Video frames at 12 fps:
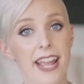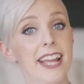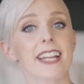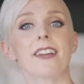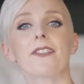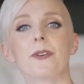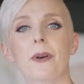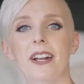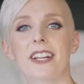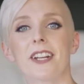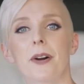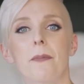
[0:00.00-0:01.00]
And if you
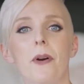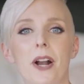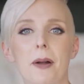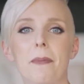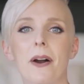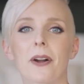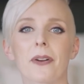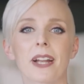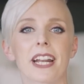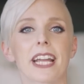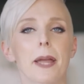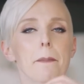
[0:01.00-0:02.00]
want to know more about
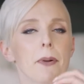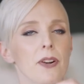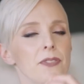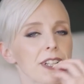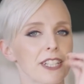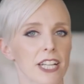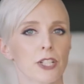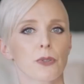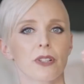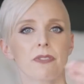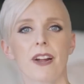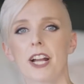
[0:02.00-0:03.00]
creating a perfect
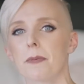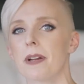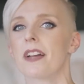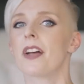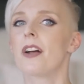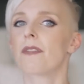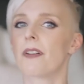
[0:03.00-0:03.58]
sexual environment,